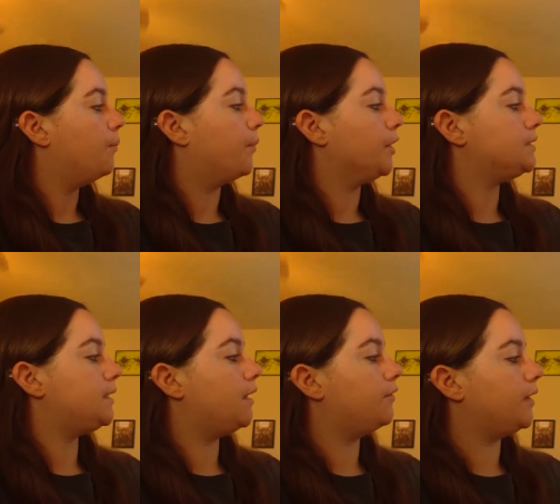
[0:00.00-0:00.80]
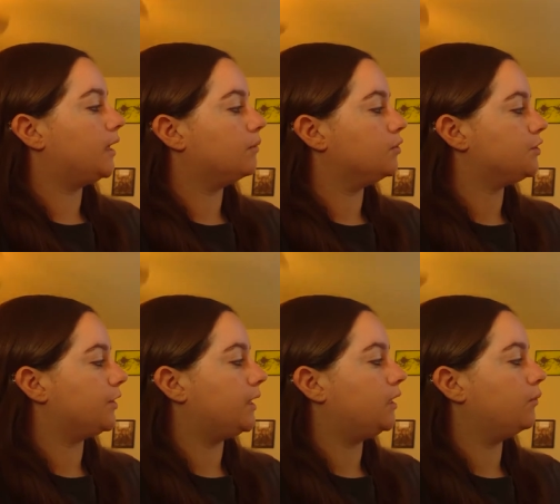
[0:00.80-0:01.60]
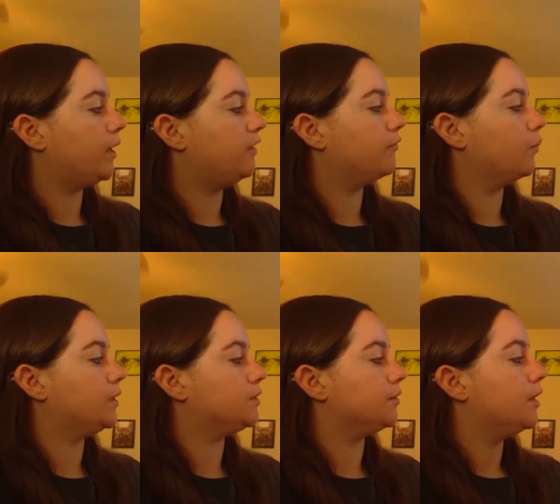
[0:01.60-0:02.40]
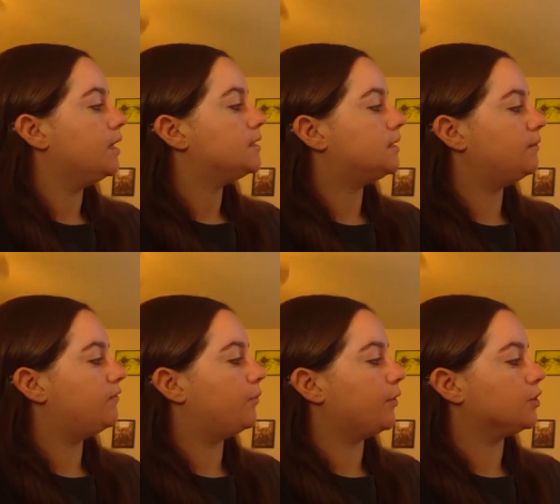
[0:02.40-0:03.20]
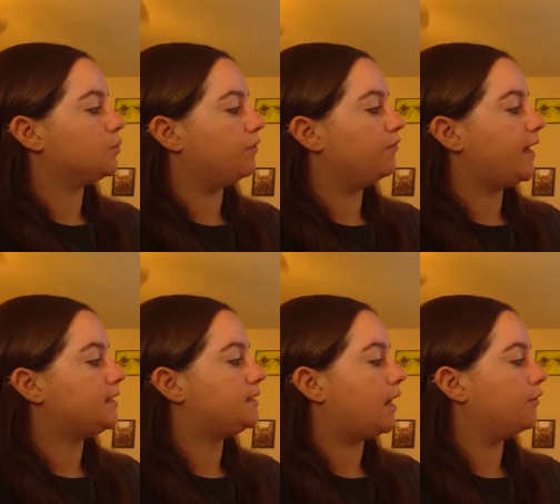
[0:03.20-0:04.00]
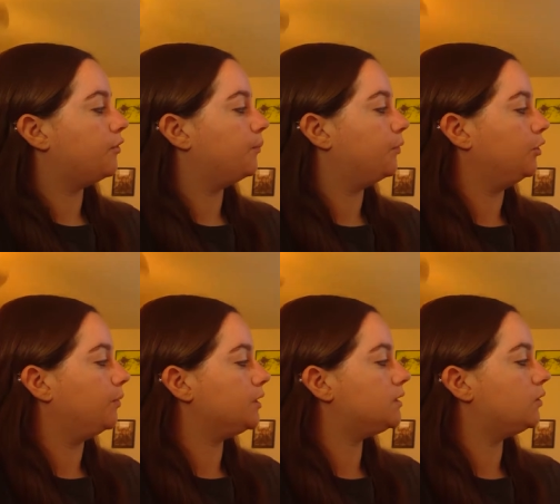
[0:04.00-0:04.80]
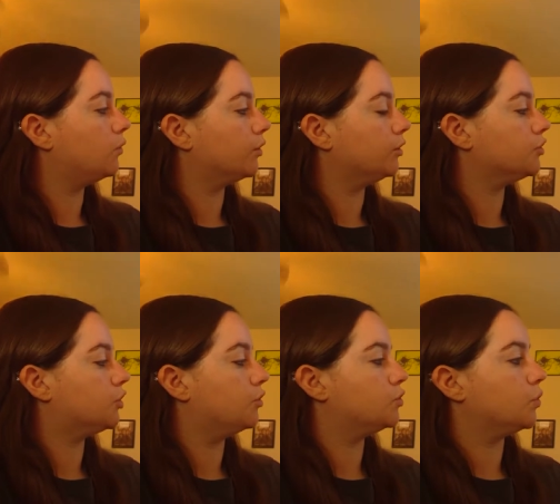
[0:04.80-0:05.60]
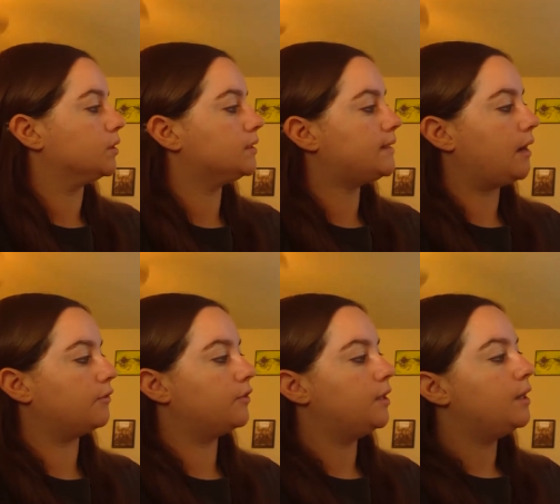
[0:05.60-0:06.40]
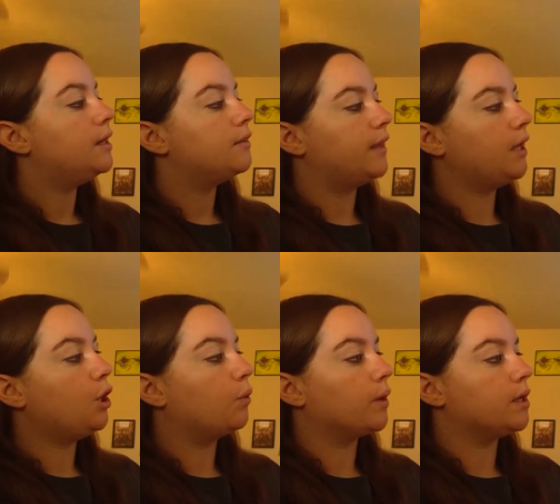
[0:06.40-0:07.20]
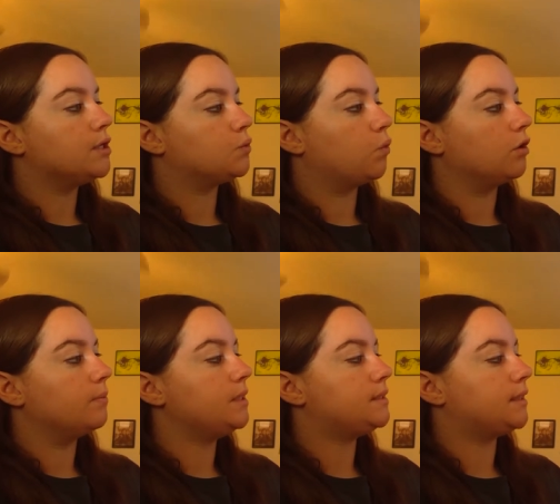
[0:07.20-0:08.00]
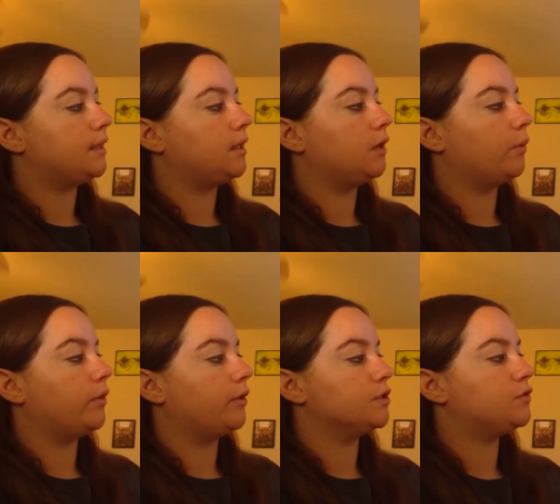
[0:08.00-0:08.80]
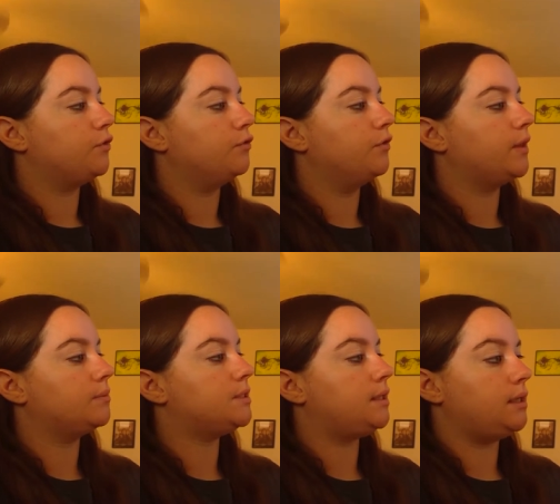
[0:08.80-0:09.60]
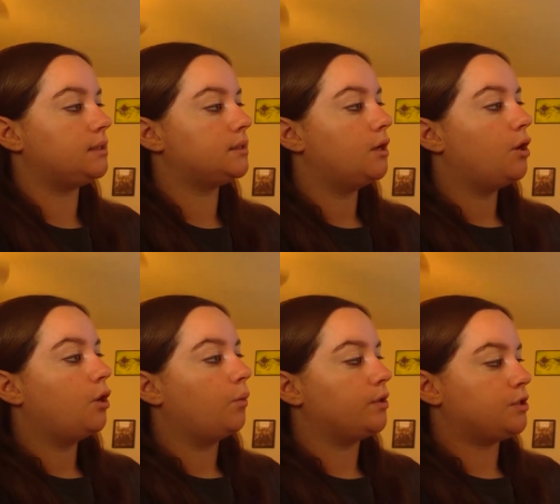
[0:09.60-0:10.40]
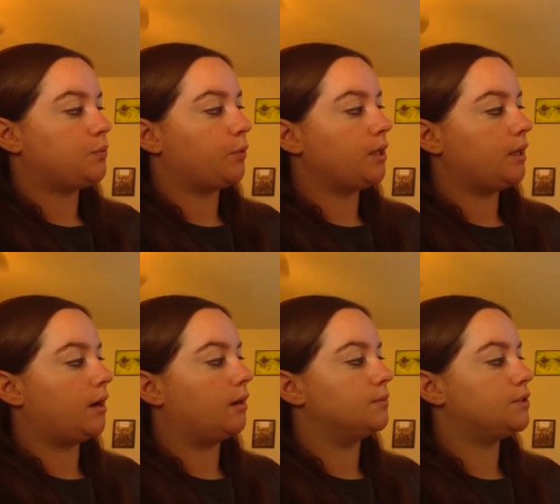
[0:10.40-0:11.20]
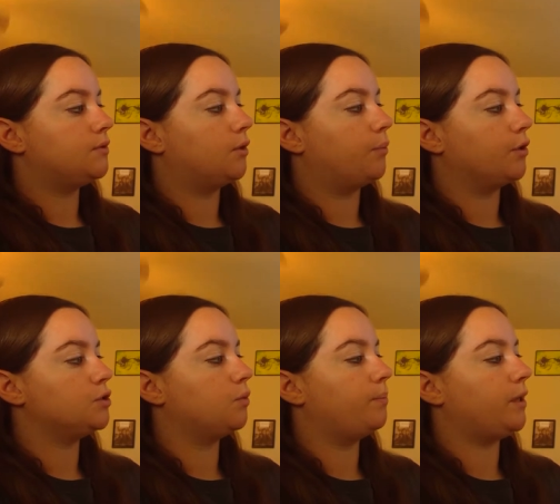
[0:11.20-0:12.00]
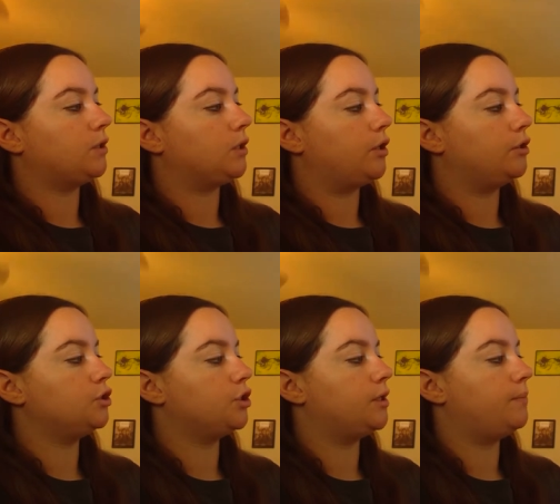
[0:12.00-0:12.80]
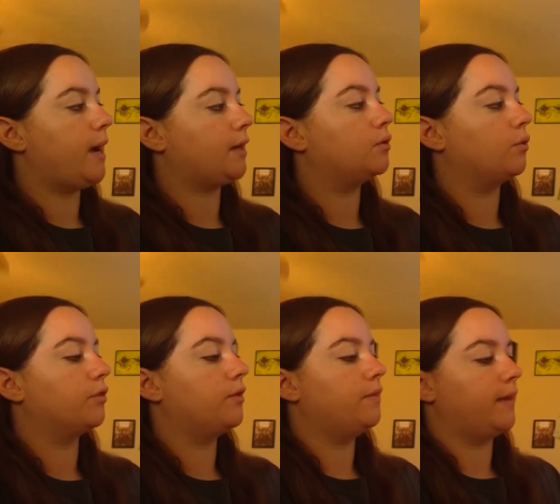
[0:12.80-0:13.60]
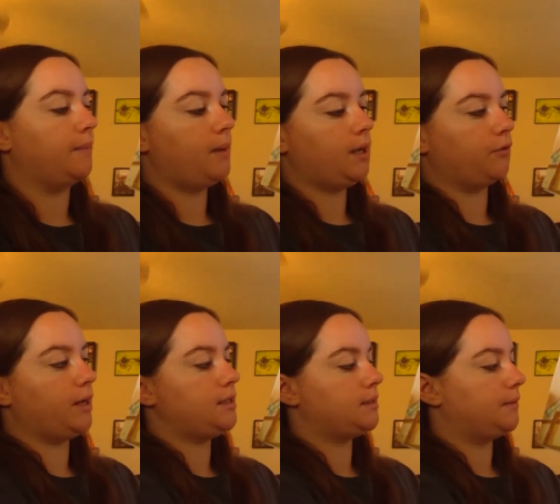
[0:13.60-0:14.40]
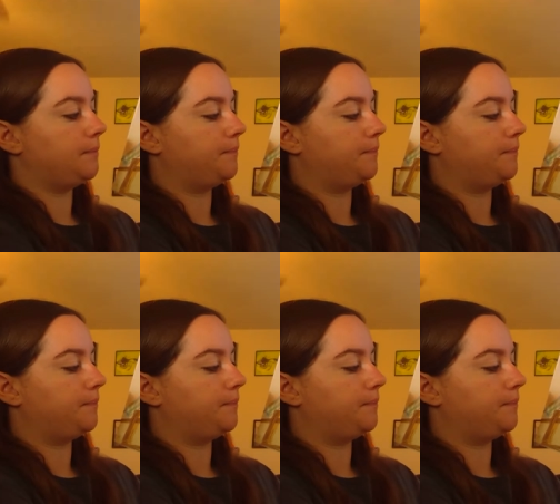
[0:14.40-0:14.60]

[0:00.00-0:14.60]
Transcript: Birds and other animals are getting ready for winter. Some of the birds will fly south. Bluebirds and orioles go toward the south. They go where it is warm and sunny and where there is food for them to eat. When spring comes, the birds will make the long journey back north. They migrate.